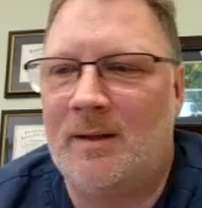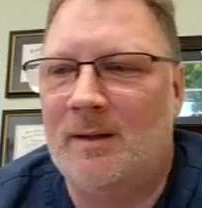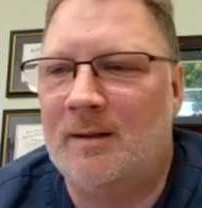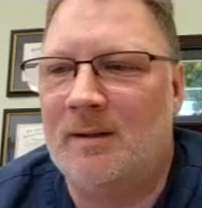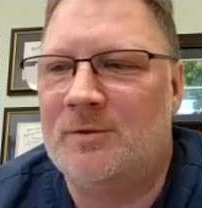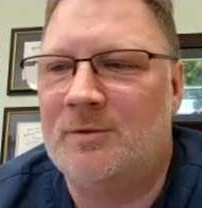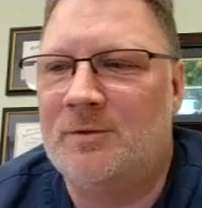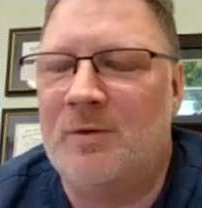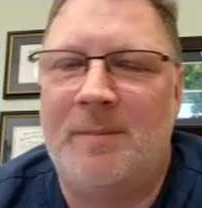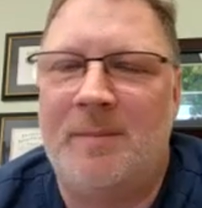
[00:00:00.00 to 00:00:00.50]

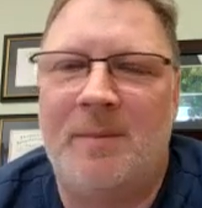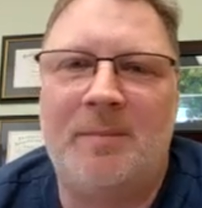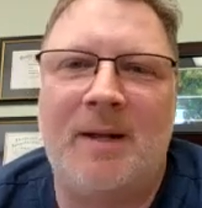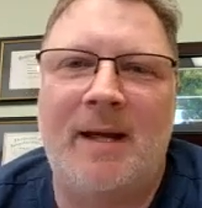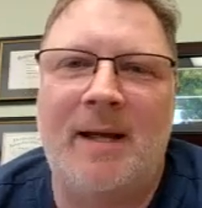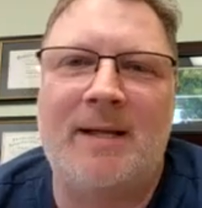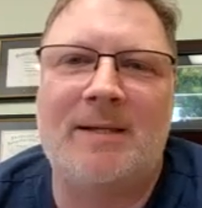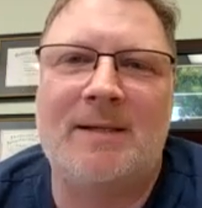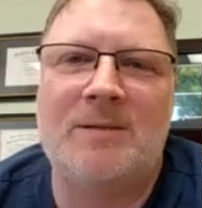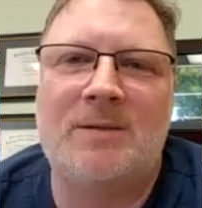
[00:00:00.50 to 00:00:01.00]
treatment
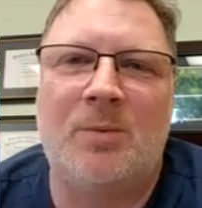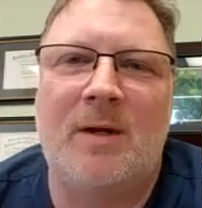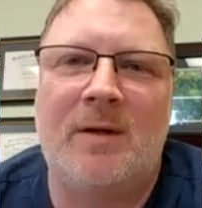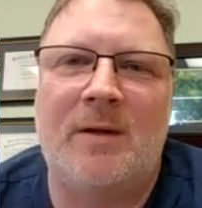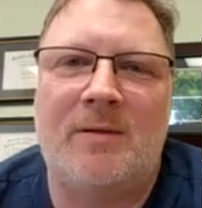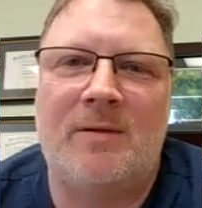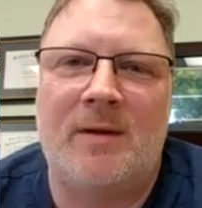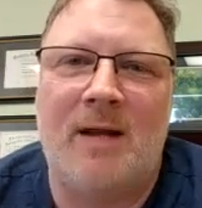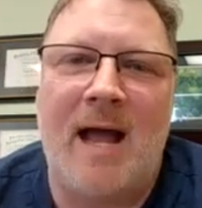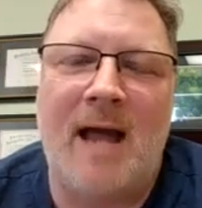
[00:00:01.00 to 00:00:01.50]
plans
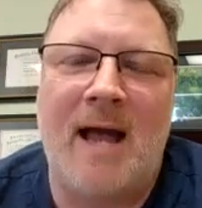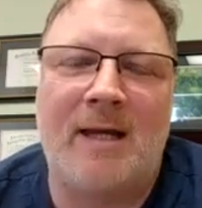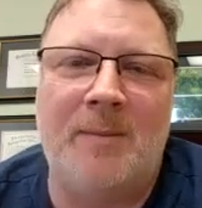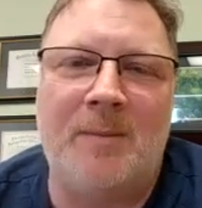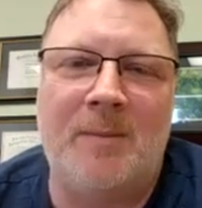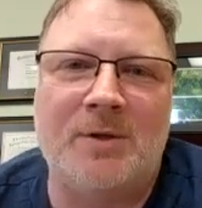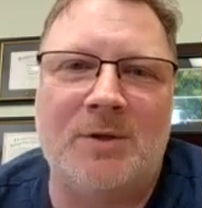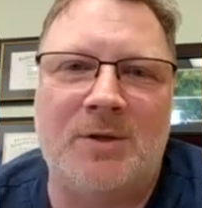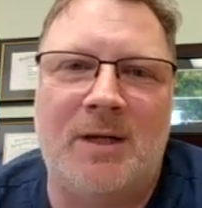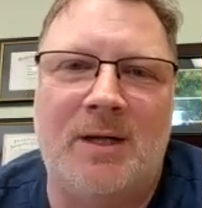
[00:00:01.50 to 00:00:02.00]
with
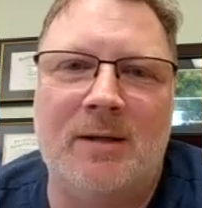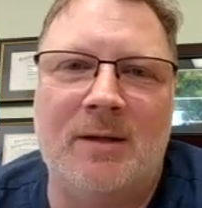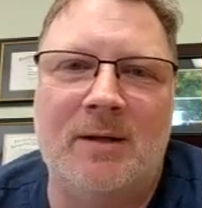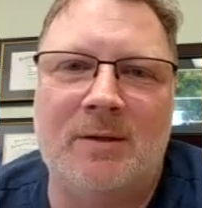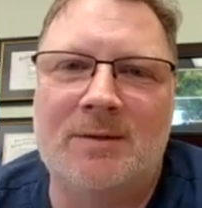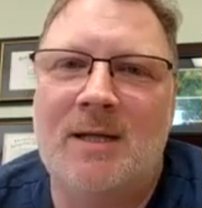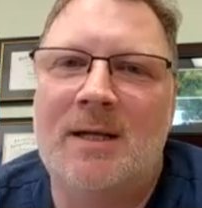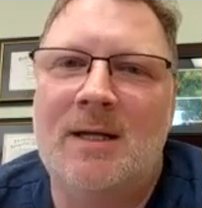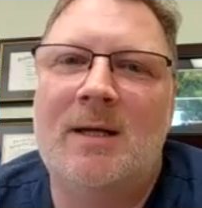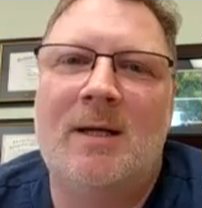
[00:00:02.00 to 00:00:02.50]
acupuncture
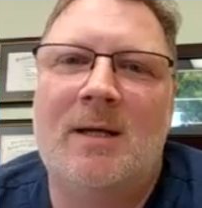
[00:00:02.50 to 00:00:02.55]
needles.